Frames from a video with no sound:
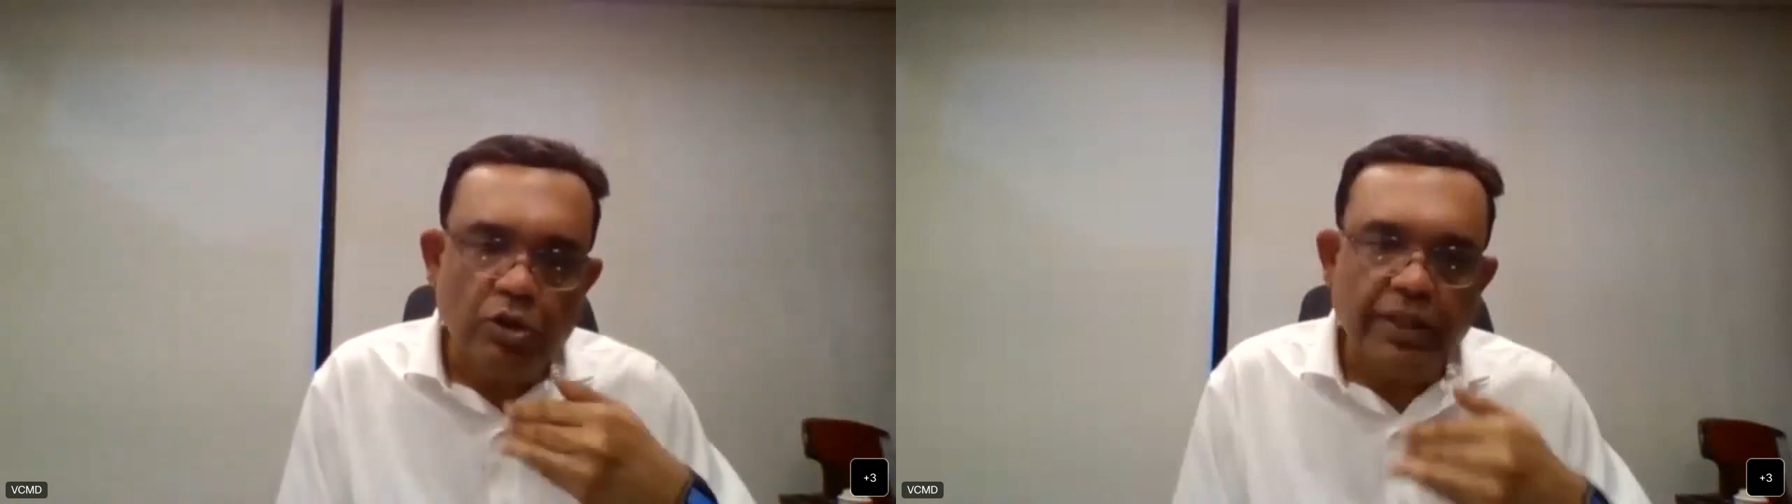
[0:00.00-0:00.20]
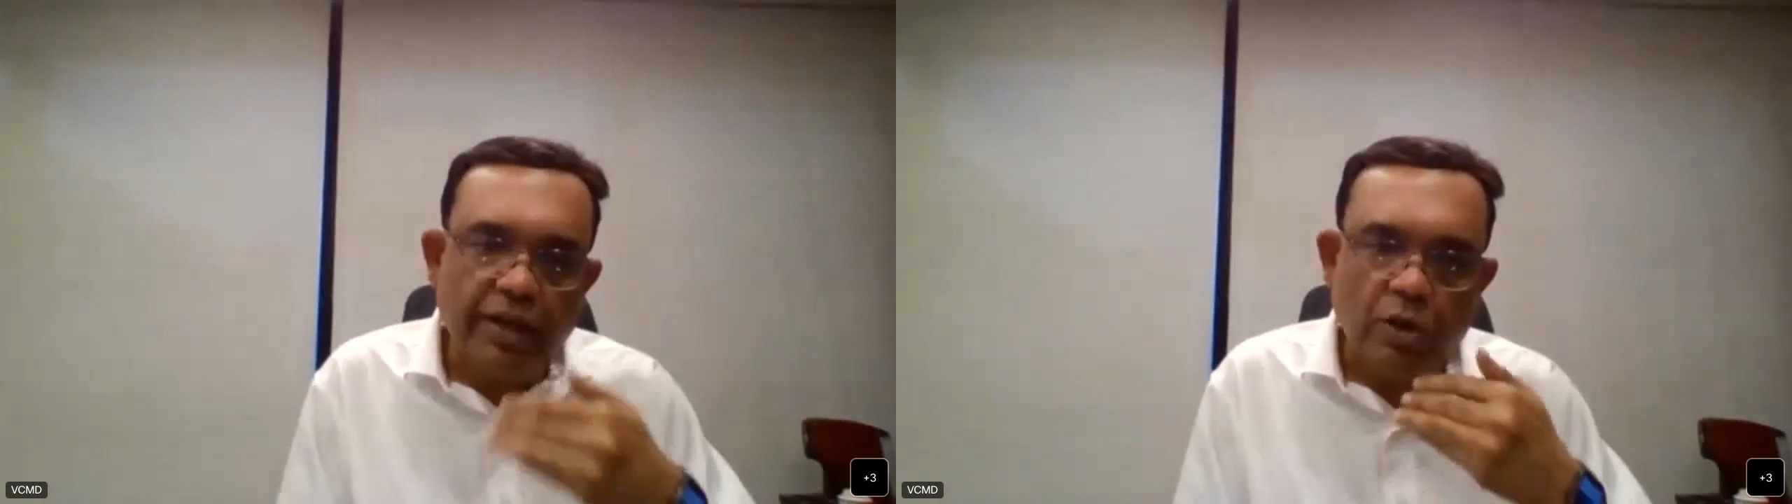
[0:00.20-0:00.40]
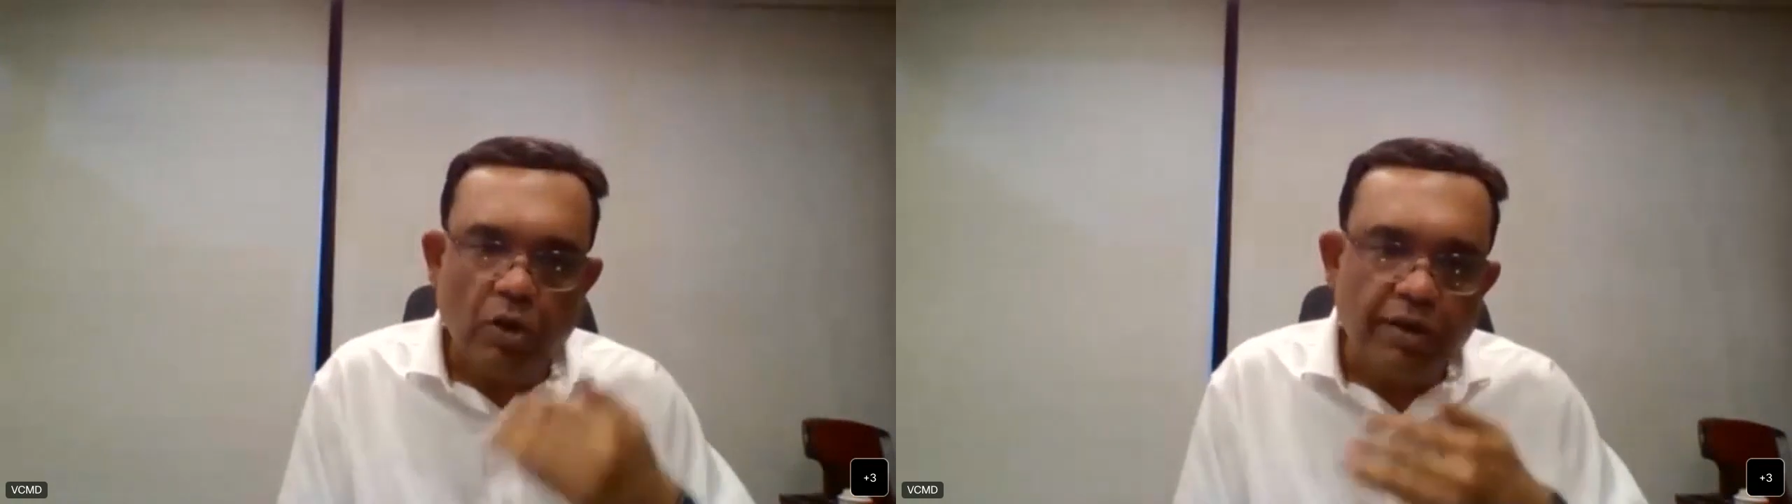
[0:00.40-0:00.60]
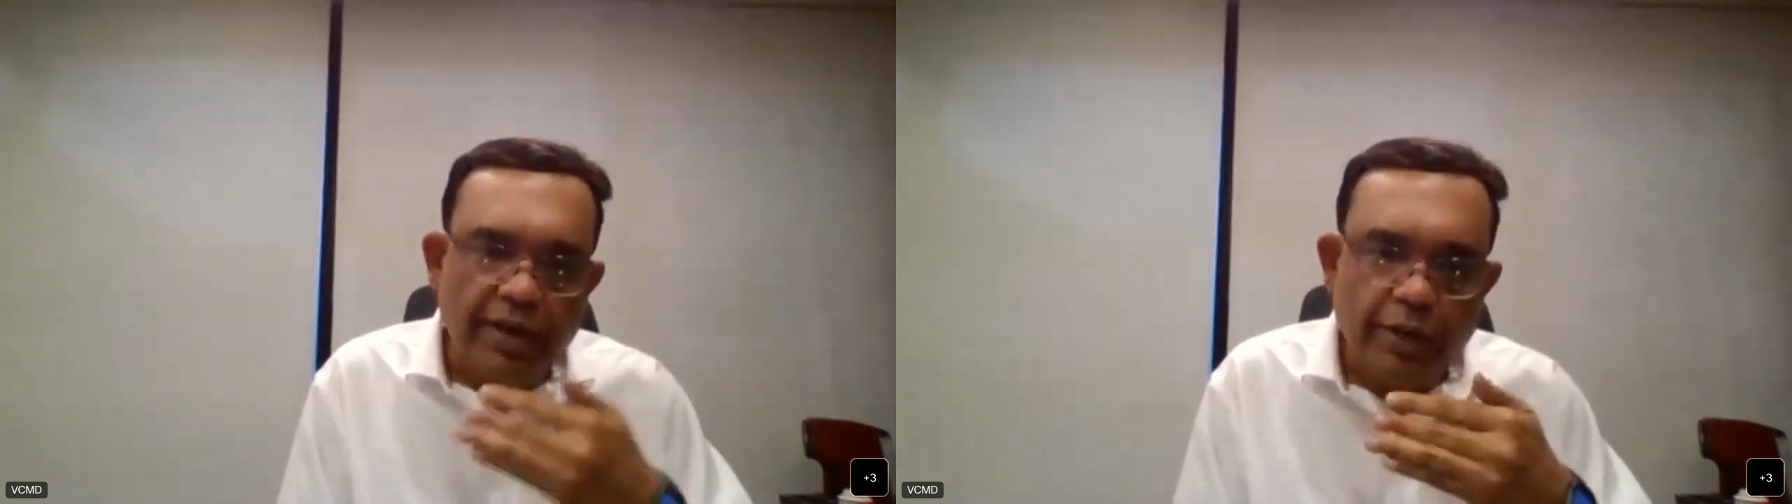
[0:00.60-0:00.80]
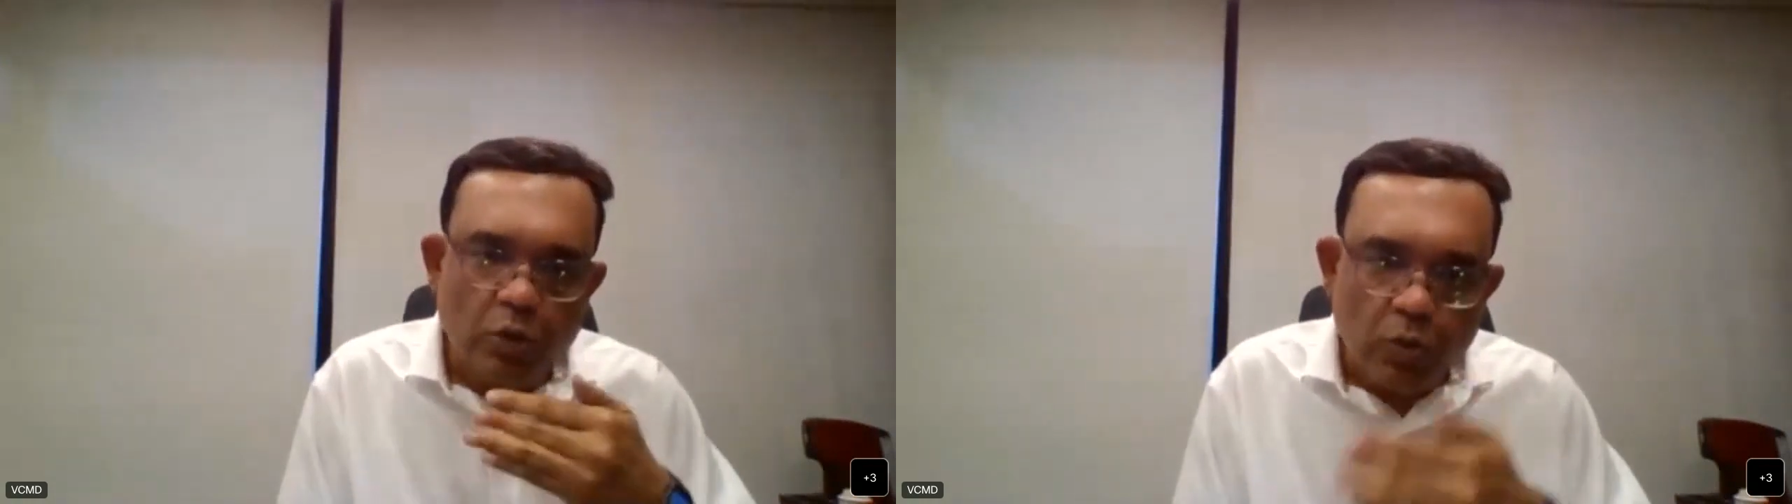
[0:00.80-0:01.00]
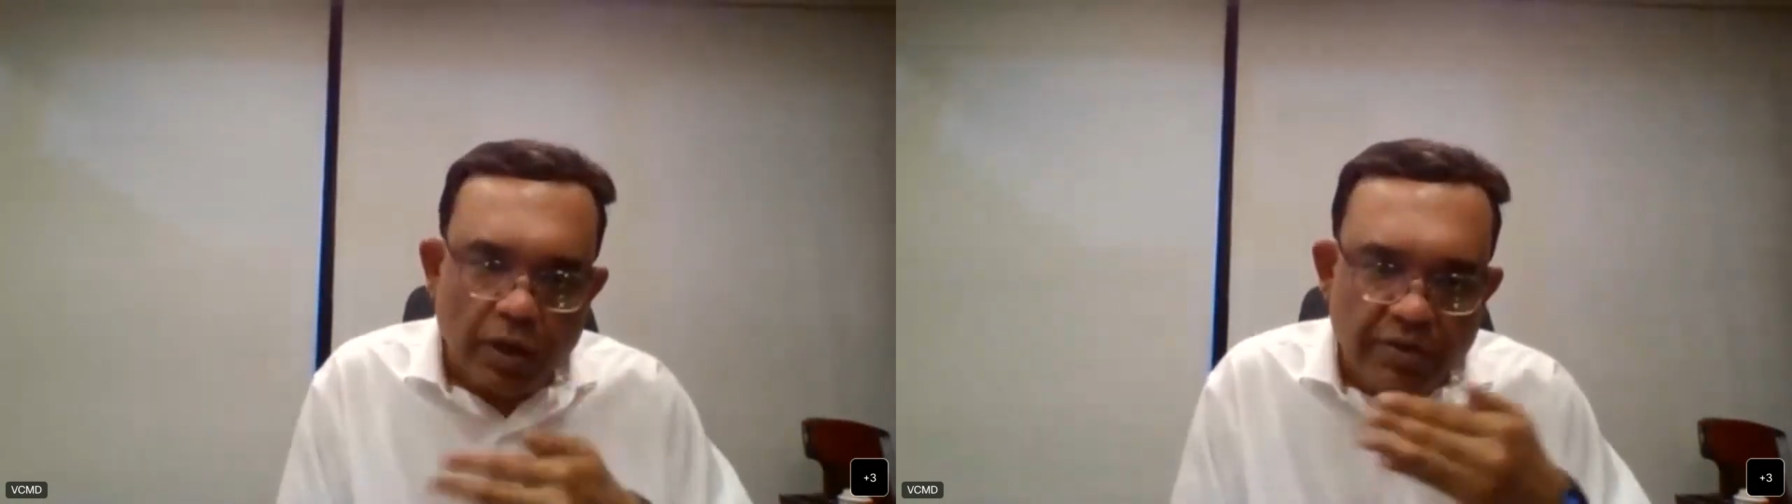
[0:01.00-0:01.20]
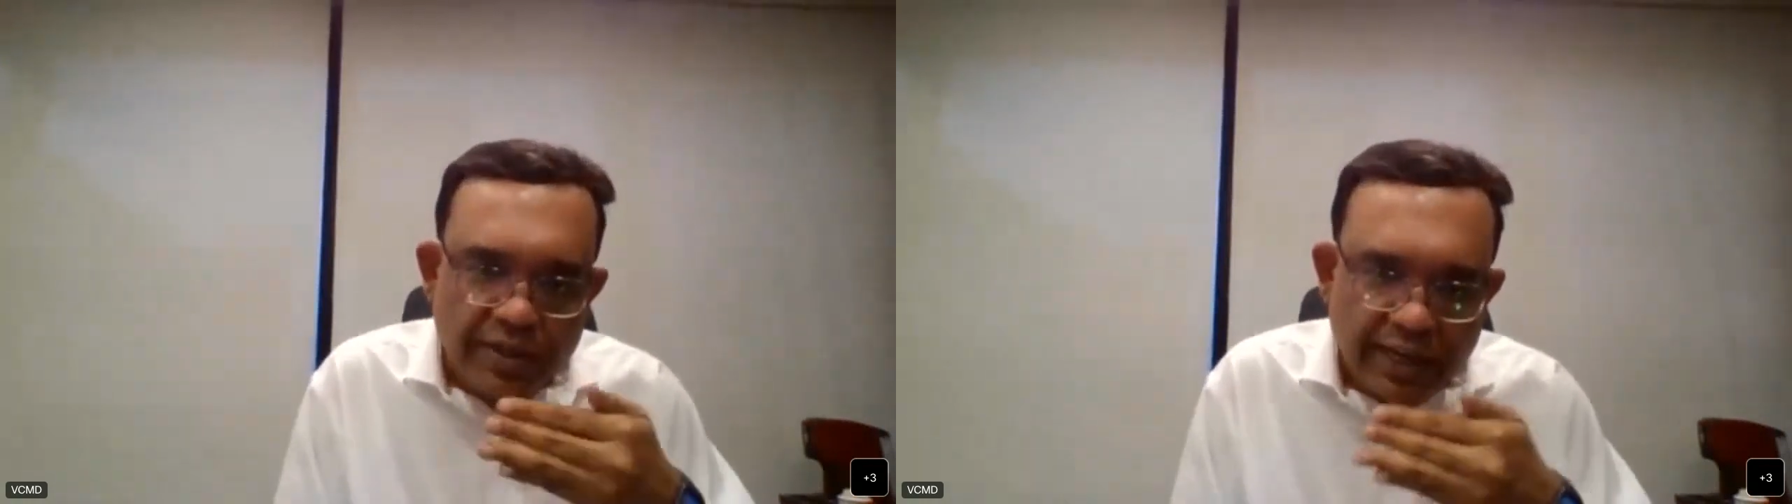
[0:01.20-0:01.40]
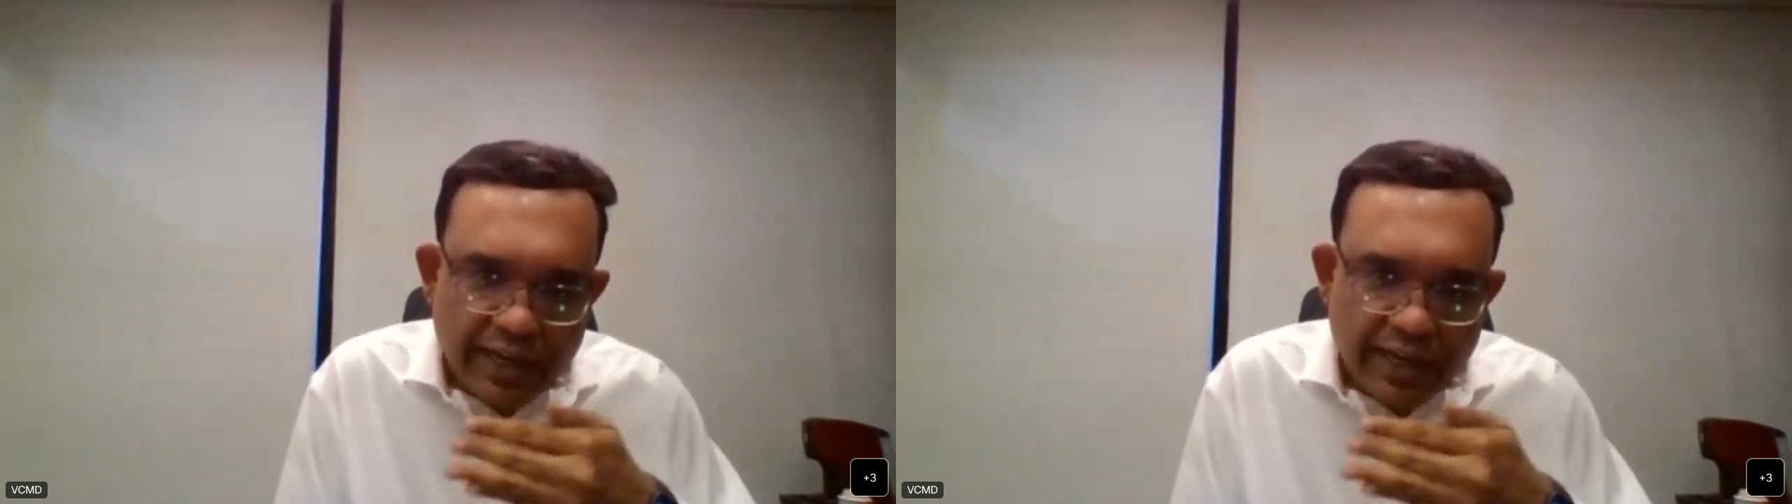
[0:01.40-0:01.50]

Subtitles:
There are already 200 that